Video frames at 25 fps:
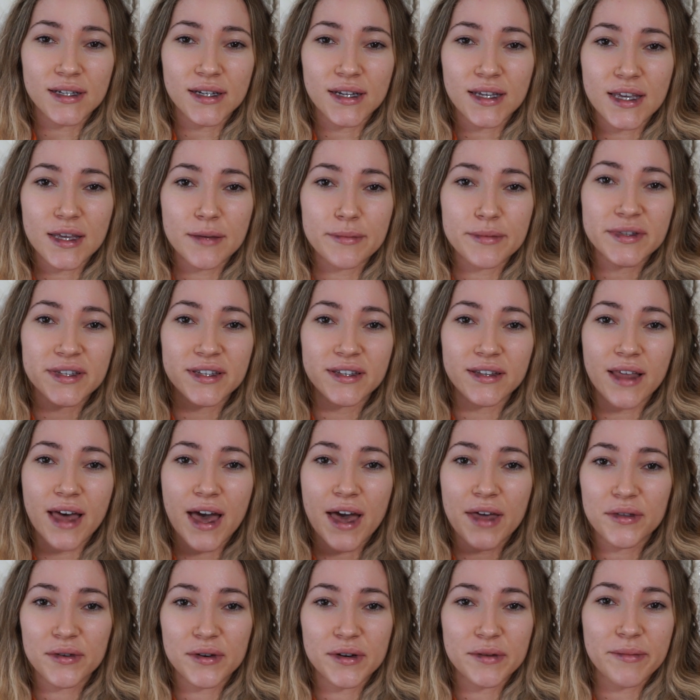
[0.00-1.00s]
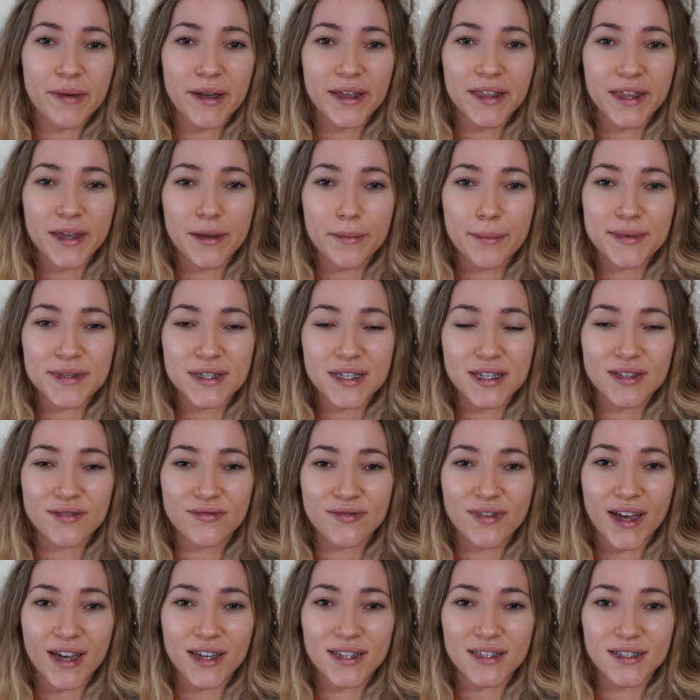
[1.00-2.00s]
gonna keep slathering my lips in
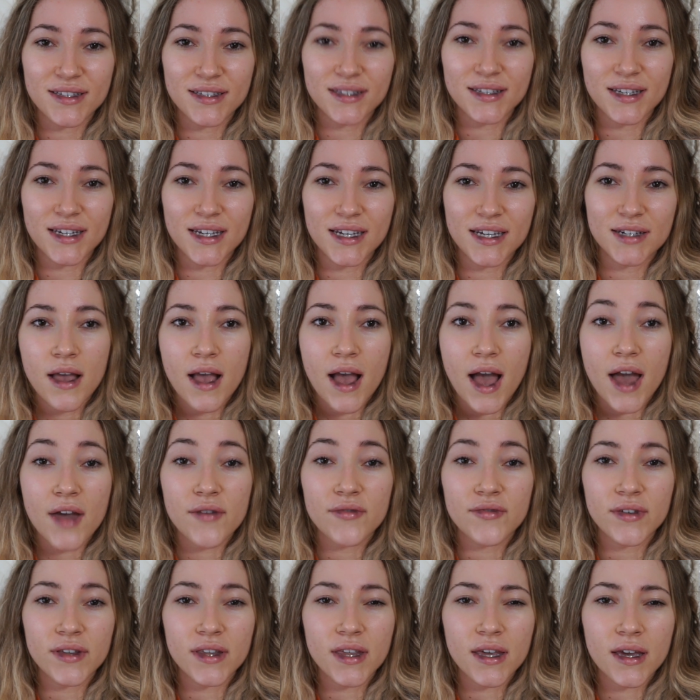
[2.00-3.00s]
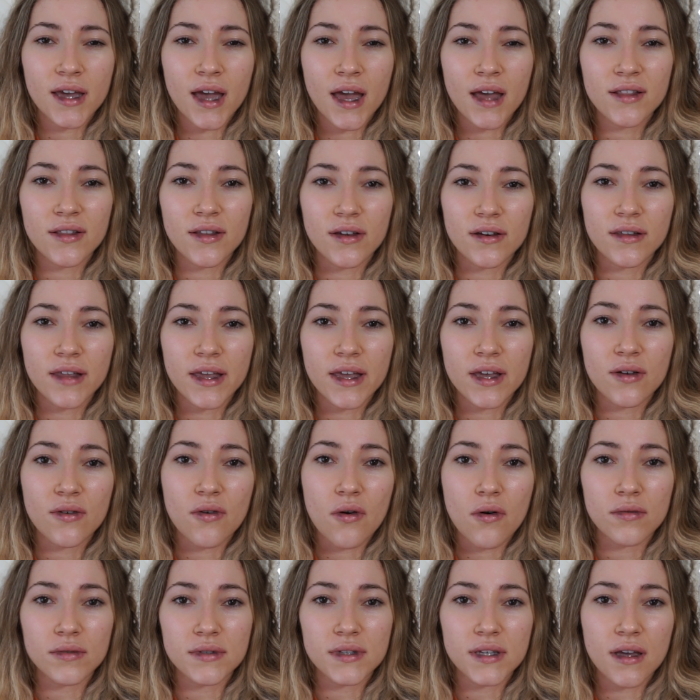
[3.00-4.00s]
Vaseline. I feel like I look like
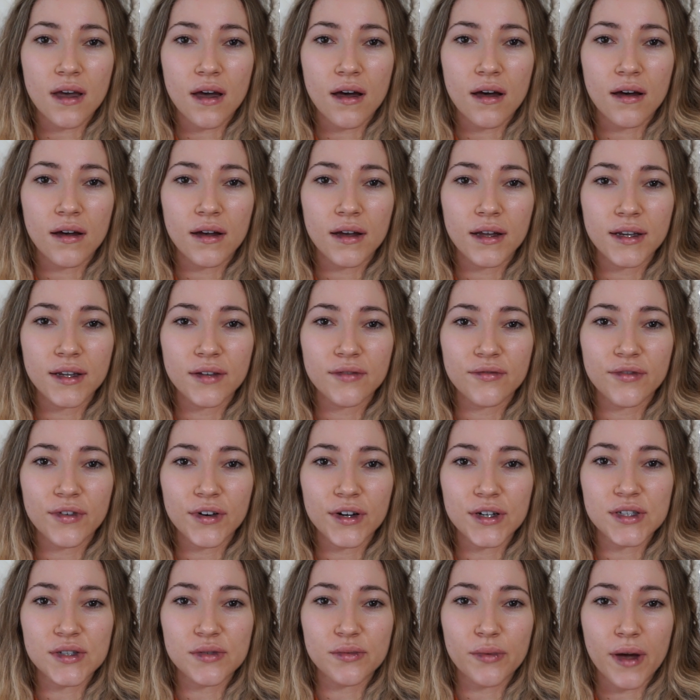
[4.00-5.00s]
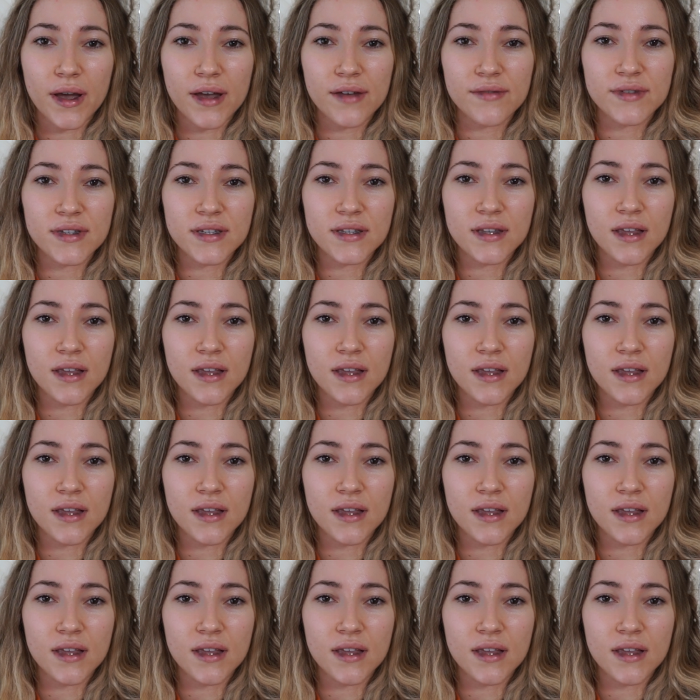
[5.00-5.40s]
Goldie Hawn in First Wives